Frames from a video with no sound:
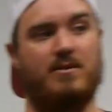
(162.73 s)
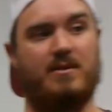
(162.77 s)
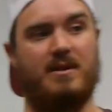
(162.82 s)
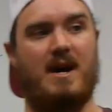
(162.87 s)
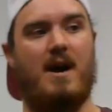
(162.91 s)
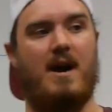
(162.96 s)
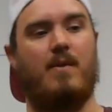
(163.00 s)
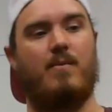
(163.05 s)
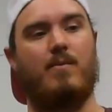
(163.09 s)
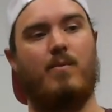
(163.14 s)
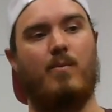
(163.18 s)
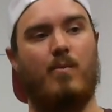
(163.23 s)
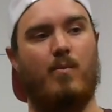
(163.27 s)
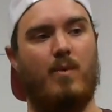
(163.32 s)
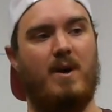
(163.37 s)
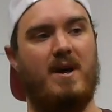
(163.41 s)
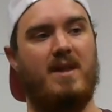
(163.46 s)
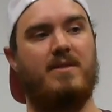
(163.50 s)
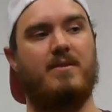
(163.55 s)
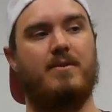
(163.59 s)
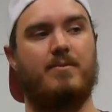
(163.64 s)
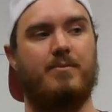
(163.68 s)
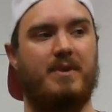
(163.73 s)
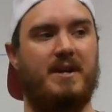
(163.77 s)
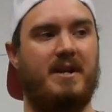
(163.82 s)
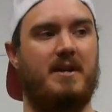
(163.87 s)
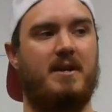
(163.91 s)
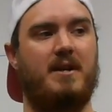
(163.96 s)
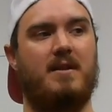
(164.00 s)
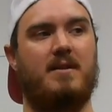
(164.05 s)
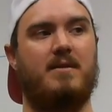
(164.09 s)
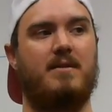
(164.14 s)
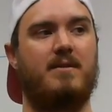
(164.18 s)
that when they're
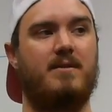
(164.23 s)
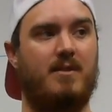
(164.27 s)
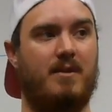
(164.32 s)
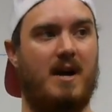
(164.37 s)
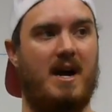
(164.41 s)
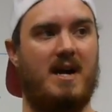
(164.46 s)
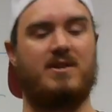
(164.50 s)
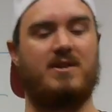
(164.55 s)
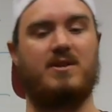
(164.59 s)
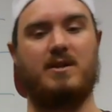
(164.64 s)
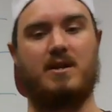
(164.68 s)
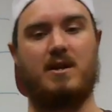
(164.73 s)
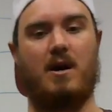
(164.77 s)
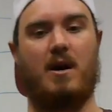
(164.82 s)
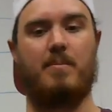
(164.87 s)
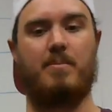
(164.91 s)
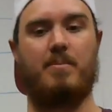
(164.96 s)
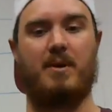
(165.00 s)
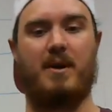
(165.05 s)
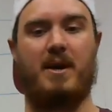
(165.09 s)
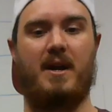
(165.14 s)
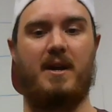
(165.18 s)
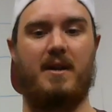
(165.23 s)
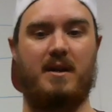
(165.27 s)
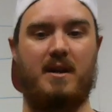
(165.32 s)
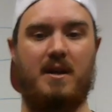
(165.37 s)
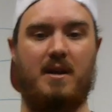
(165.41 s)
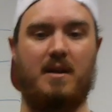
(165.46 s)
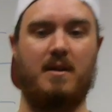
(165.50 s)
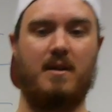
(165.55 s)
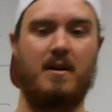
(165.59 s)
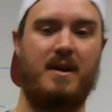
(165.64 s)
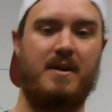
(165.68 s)
reading, they're actually
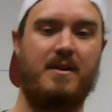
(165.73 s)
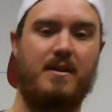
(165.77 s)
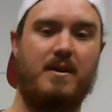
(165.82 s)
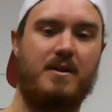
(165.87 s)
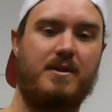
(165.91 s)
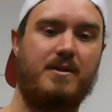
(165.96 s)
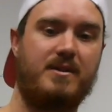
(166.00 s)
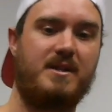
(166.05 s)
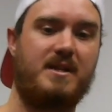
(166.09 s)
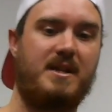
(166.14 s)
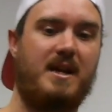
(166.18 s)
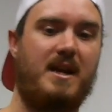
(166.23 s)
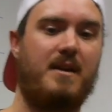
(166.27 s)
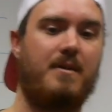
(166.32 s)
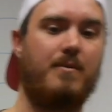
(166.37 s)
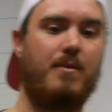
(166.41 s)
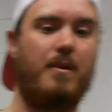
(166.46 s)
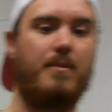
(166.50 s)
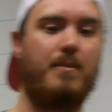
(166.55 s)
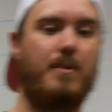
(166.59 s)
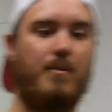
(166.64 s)
comprehending and understanding what we